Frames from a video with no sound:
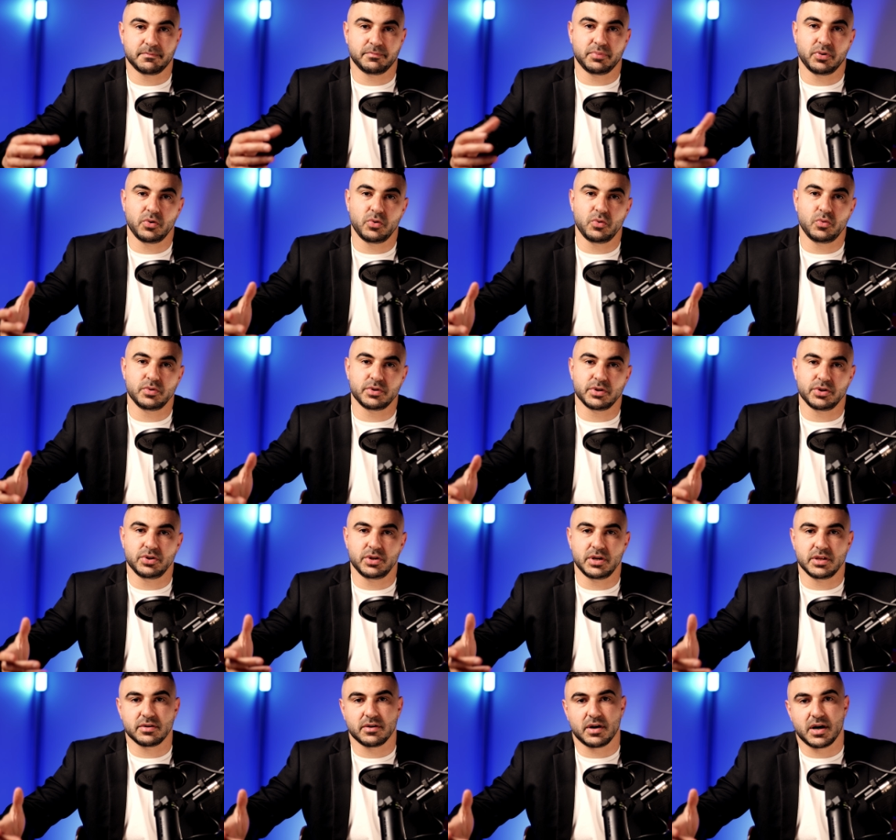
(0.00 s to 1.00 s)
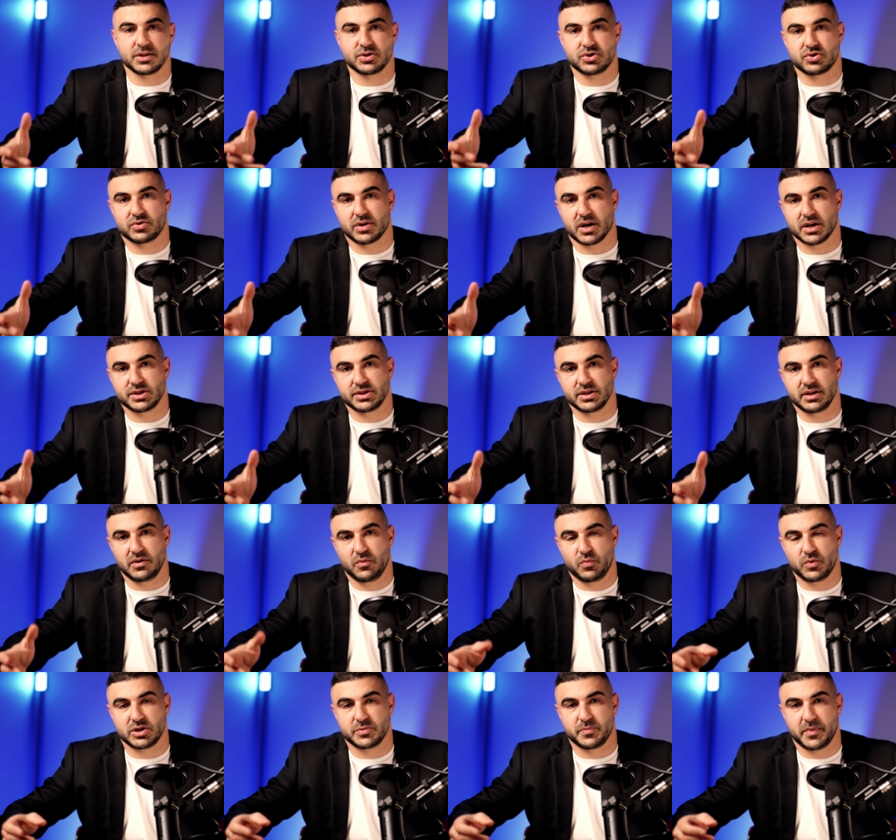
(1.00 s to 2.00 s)
a pooled unitized
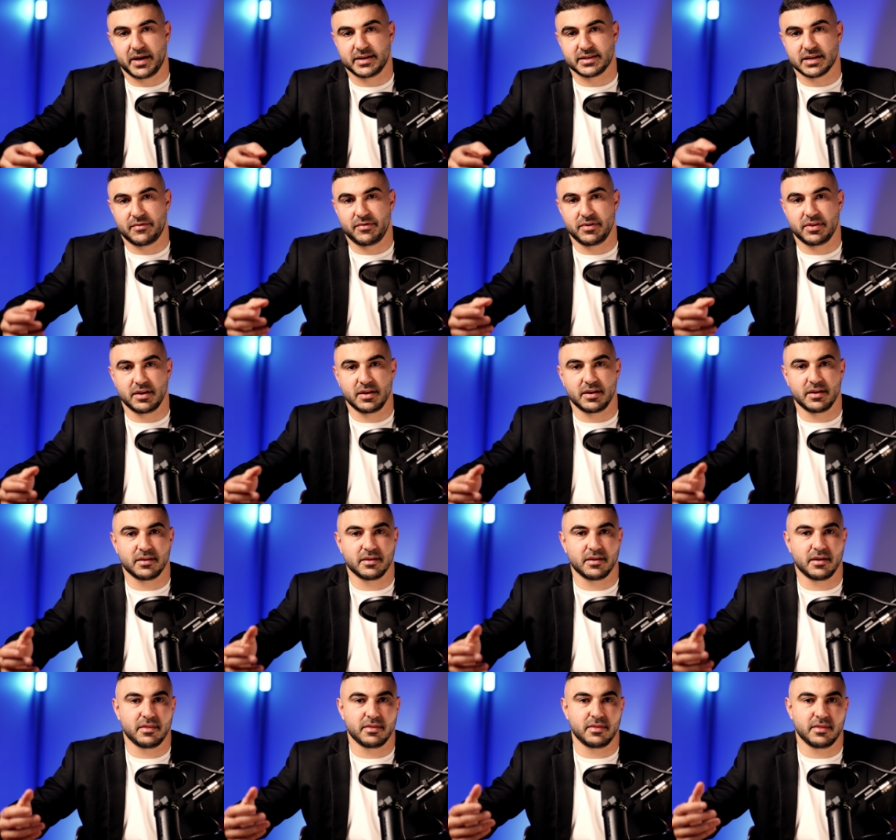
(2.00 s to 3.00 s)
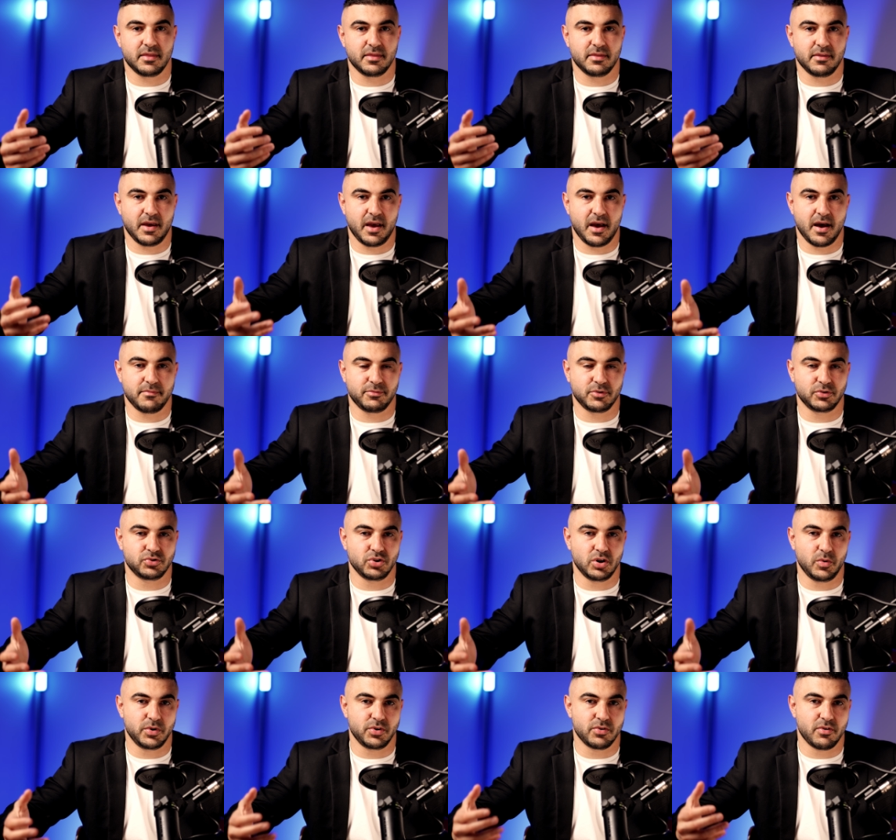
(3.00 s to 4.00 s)
structure, which means everything to
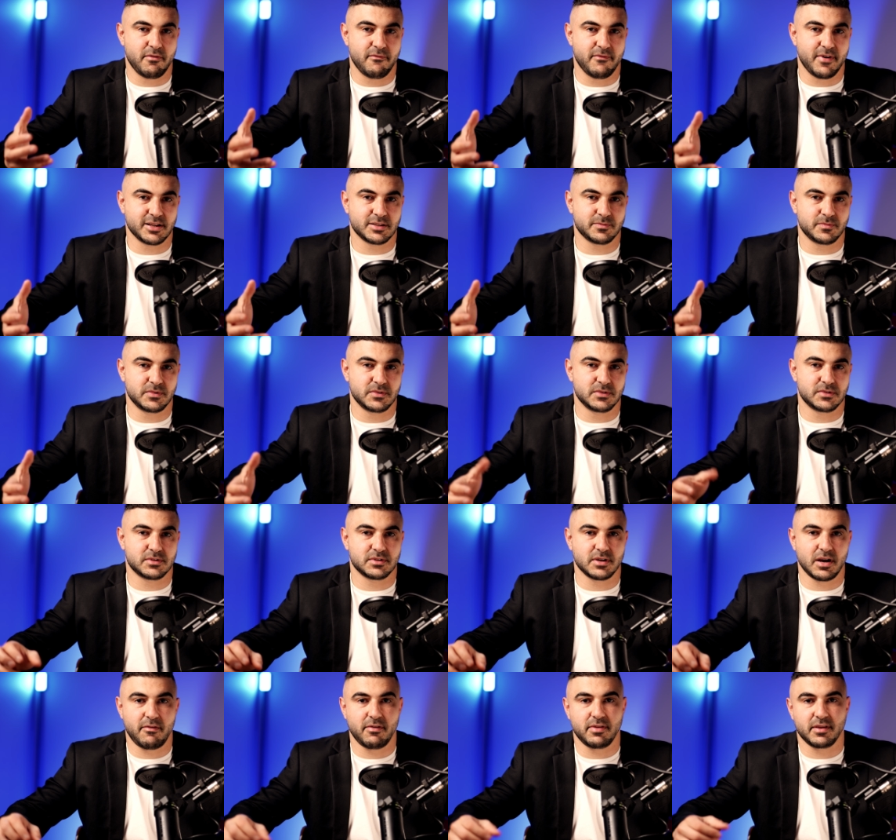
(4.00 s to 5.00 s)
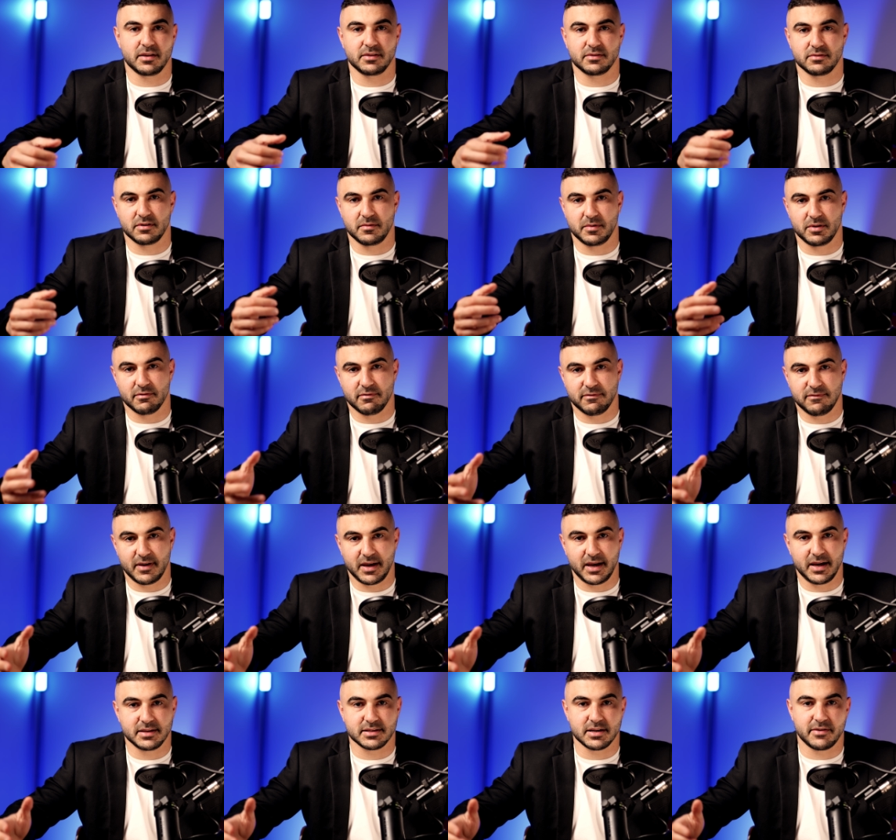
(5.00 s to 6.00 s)
do with your investments, everything to do with your
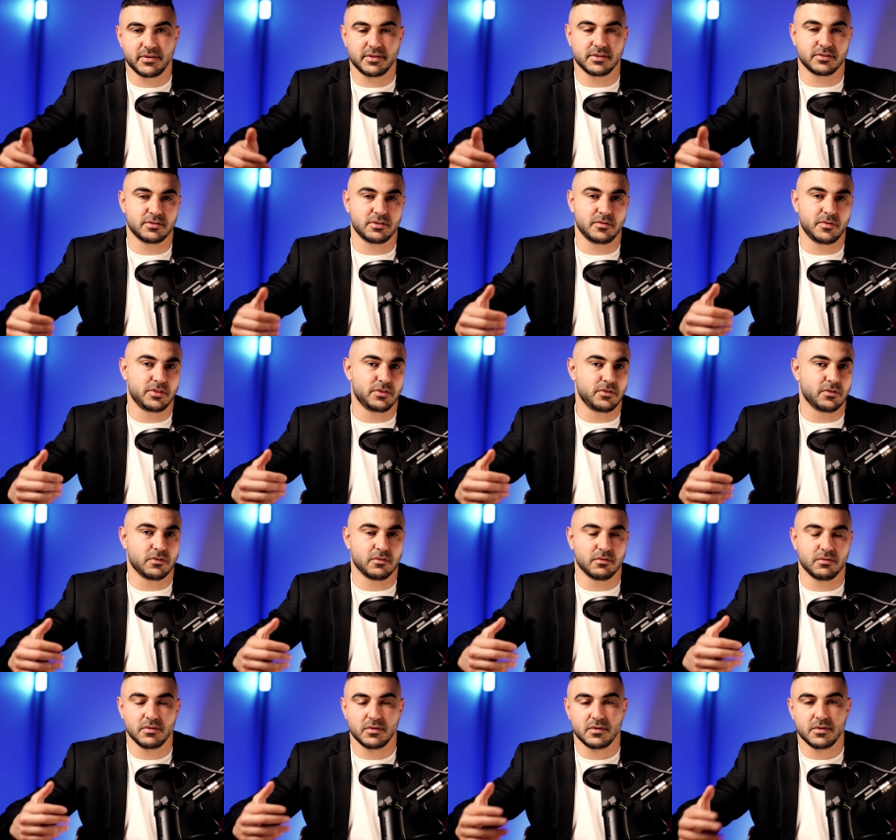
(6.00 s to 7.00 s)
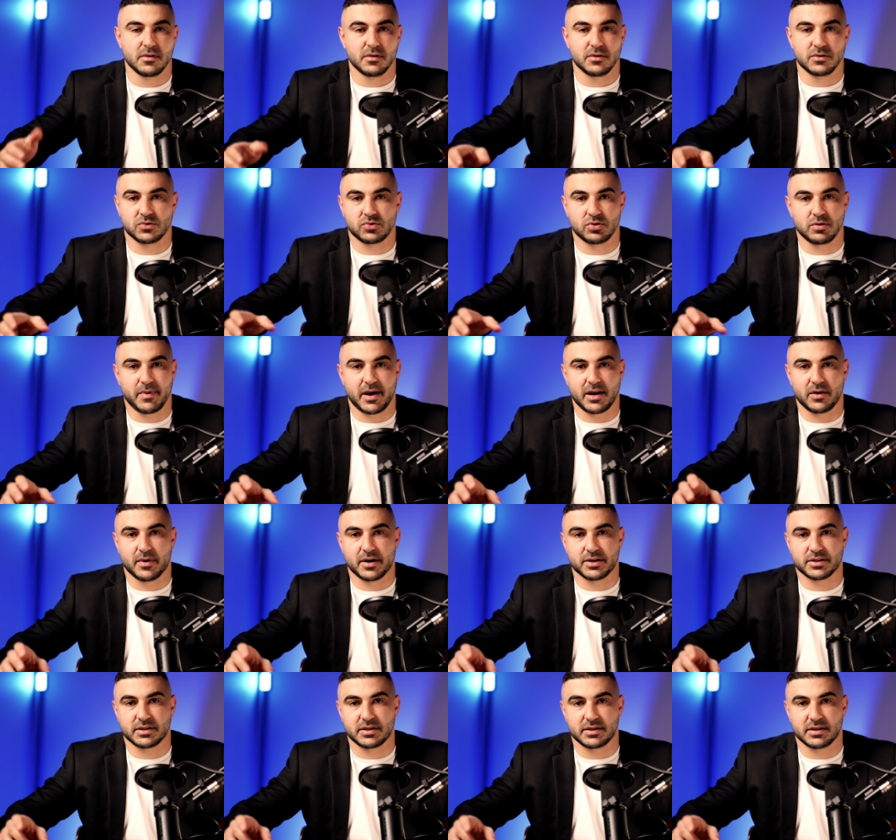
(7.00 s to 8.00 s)
fees, everything to do with your
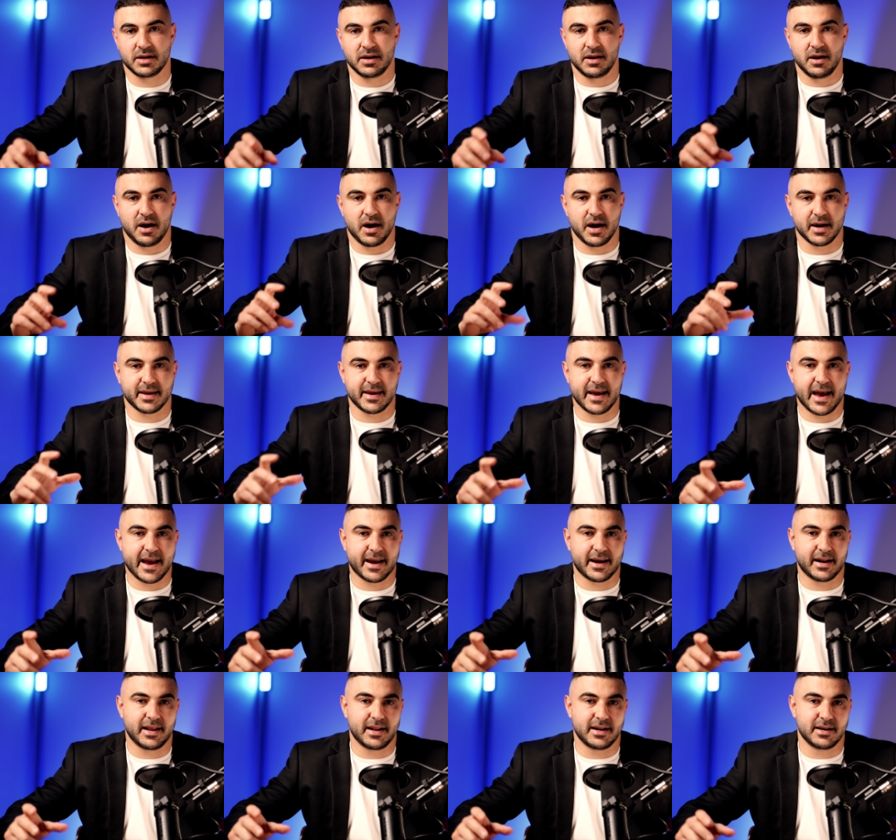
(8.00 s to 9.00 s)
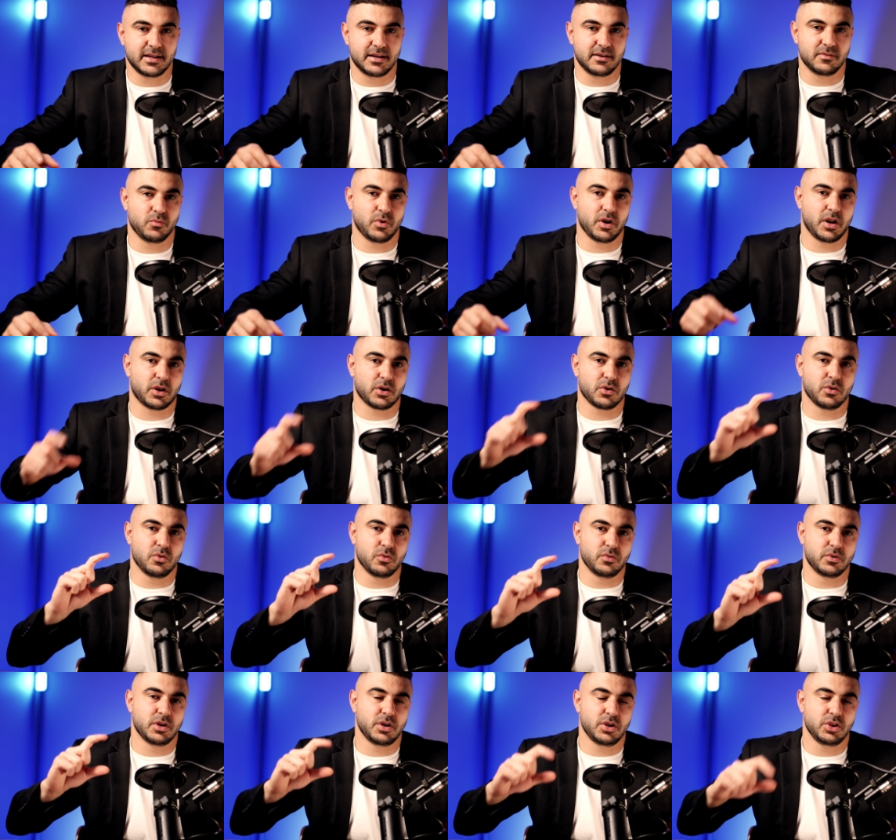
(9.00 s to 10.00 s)
superannuation are calculated in what are
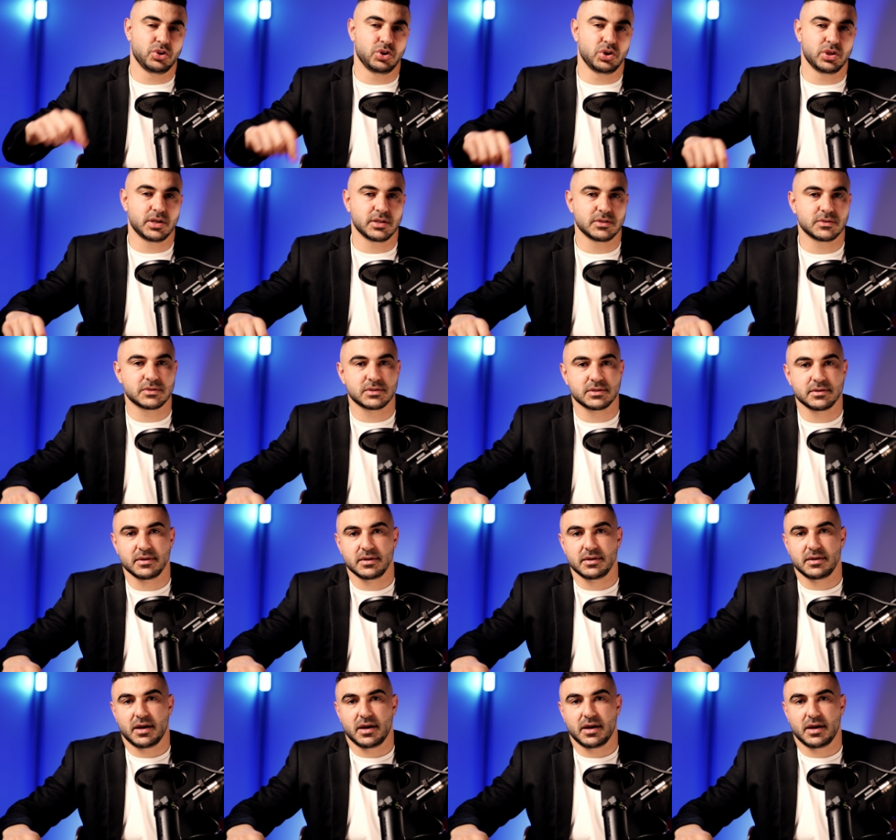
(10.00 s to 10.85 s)
called units.